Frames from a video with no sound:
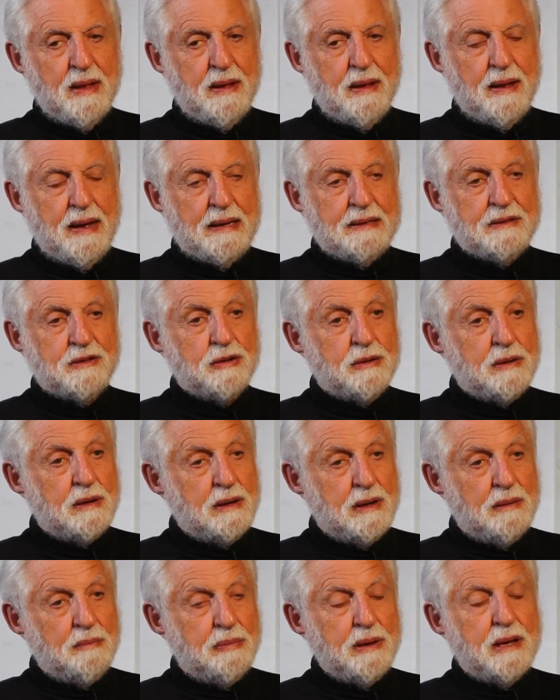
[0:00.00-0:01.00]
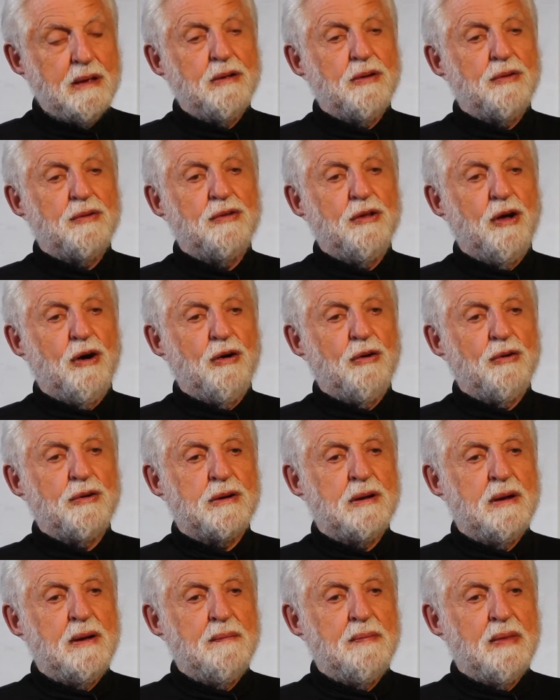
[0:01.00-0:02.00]
ends on an ambiguous note.
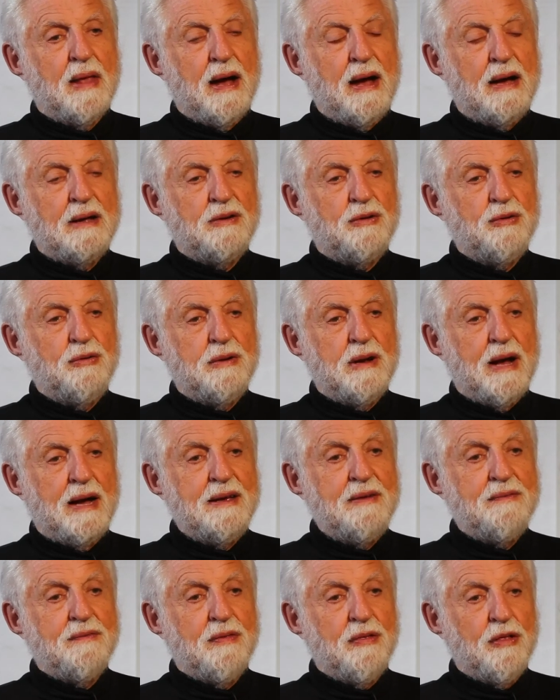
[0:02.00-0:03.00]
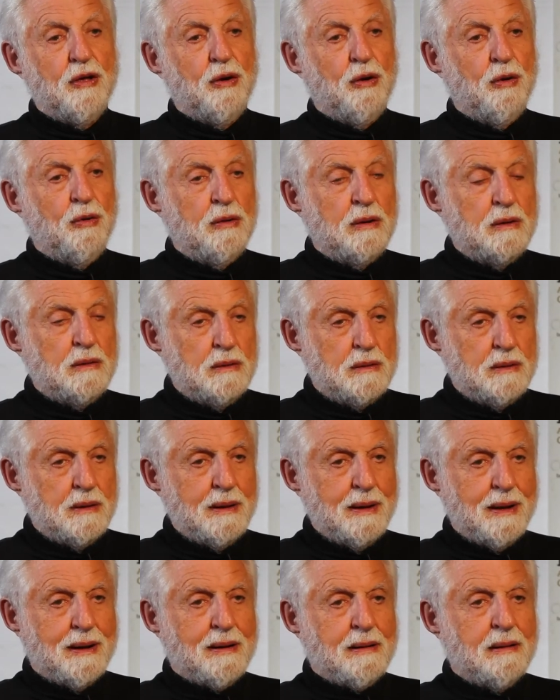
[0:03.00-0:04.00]
I do not, even though
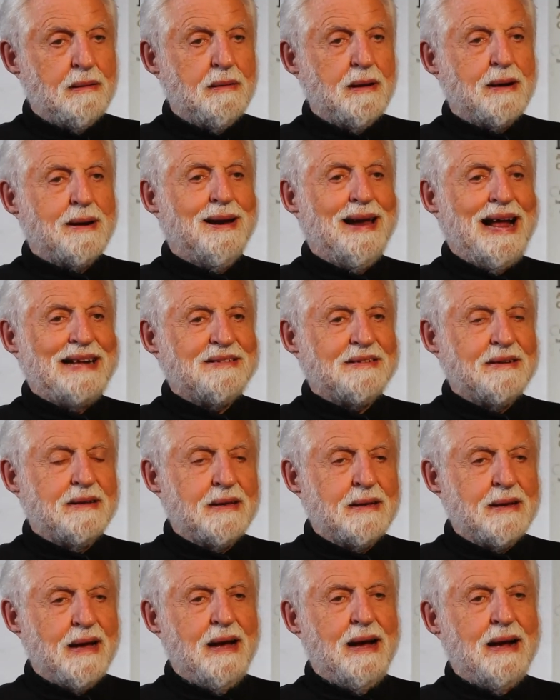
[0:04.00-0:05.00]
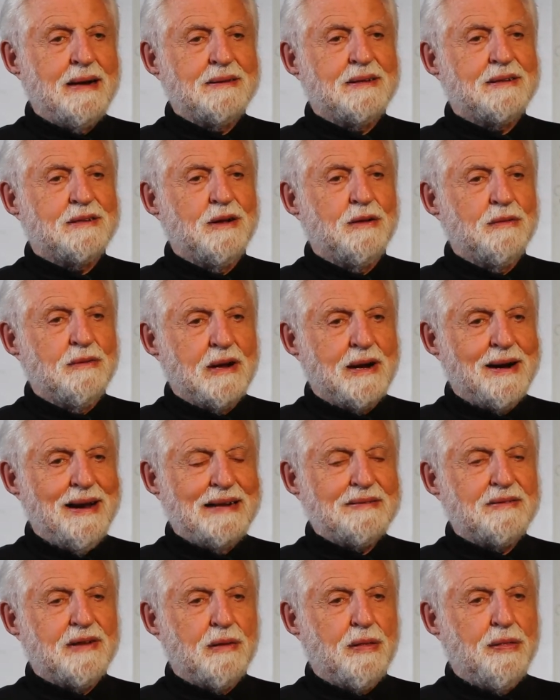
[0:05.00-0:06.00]
in the classic answer, the
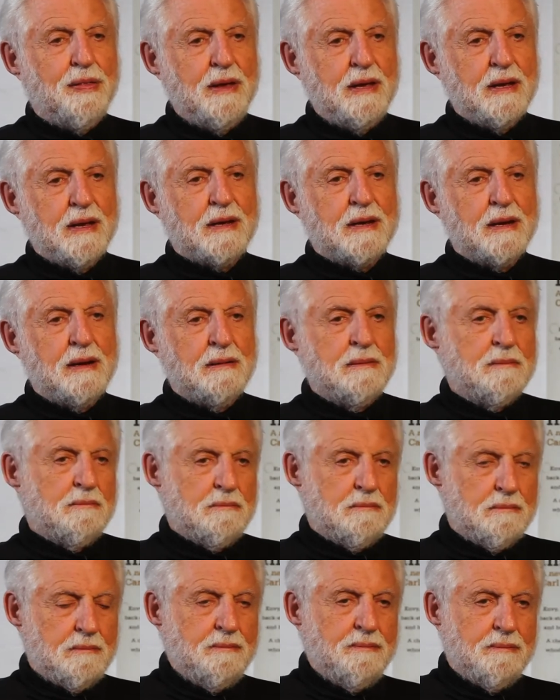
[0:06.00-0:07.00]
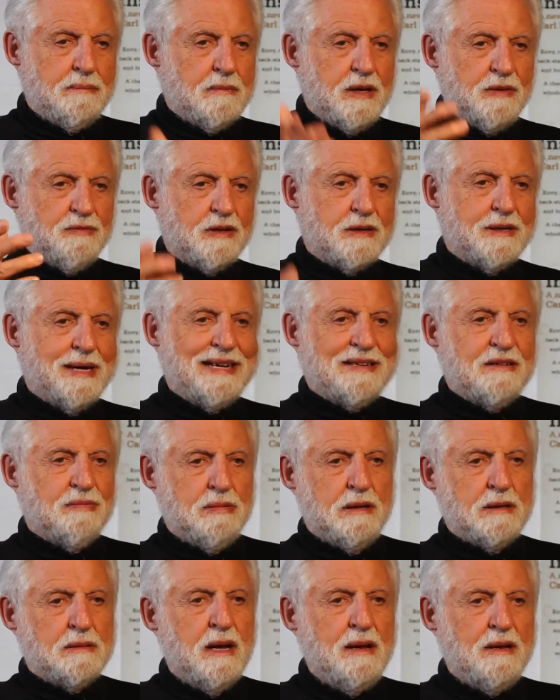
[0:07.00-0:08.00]
classic theater,
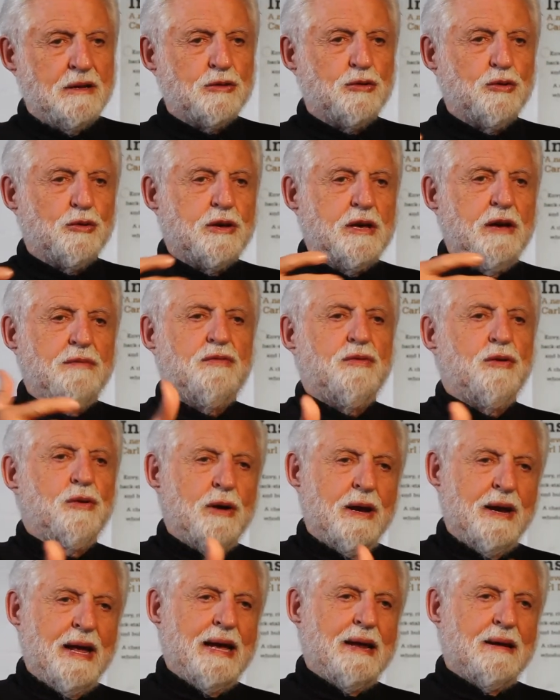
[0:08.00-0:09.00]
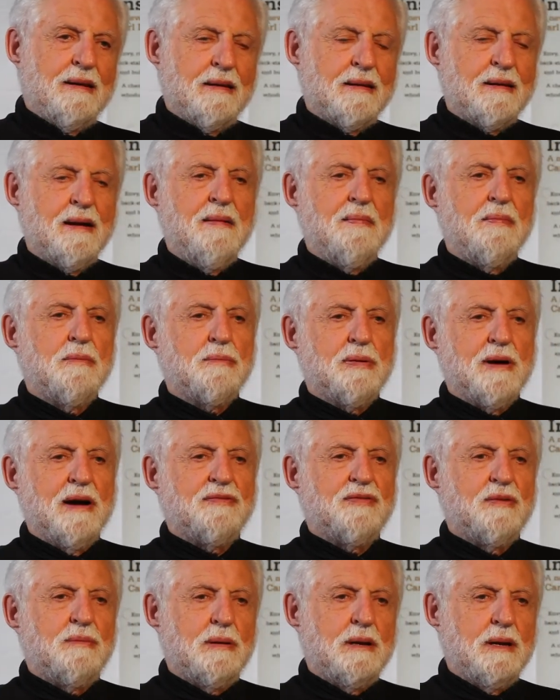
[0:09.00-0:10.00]
Shakespeare, to give you an end,
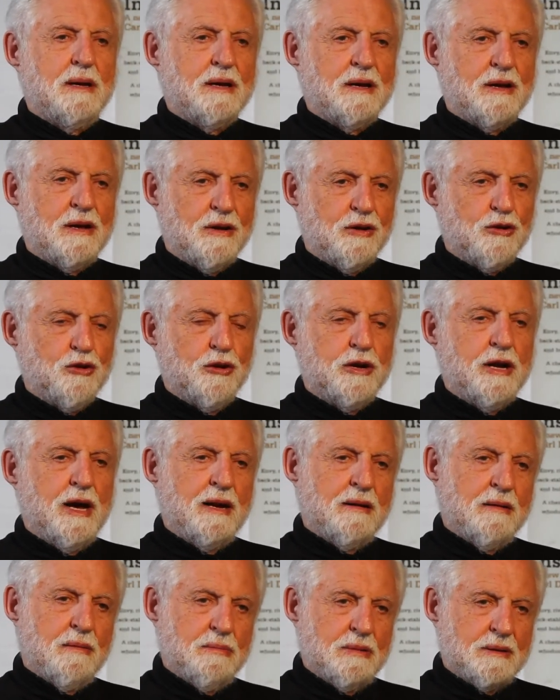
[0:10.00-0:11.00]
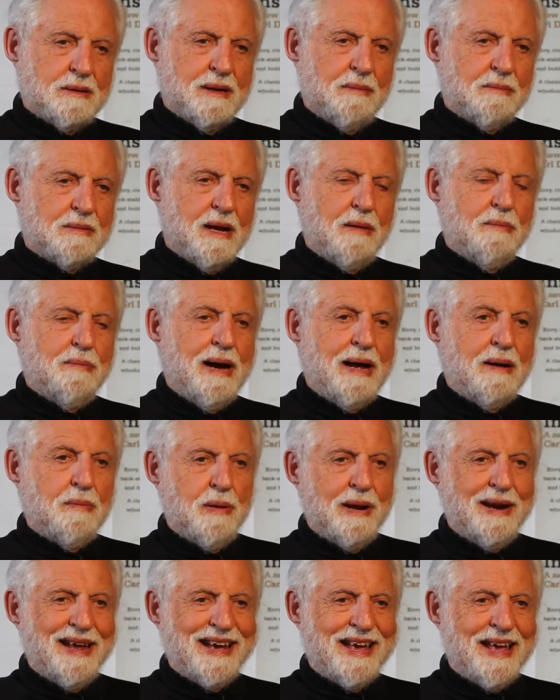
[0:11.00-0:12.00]
preferably a good end, but sometimes bad,
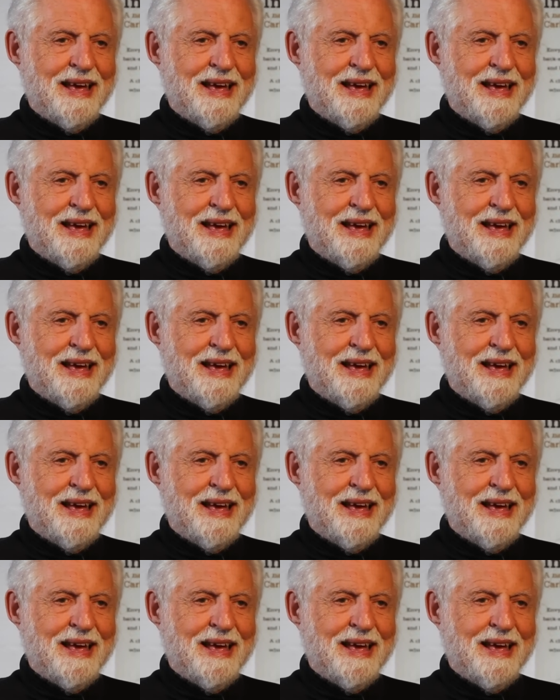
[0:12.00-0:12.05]
but a